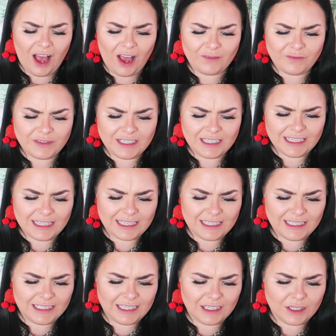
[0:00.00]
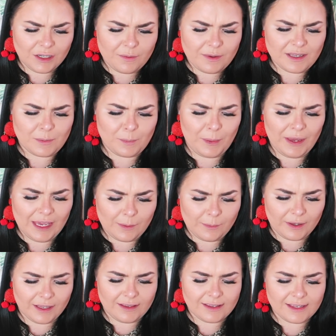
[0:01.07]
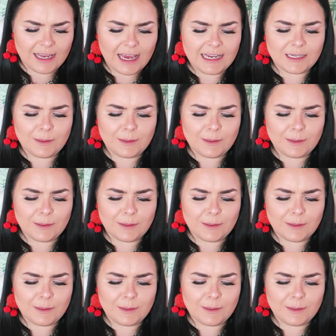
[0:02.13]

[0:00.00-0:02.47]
of discontinuous pigments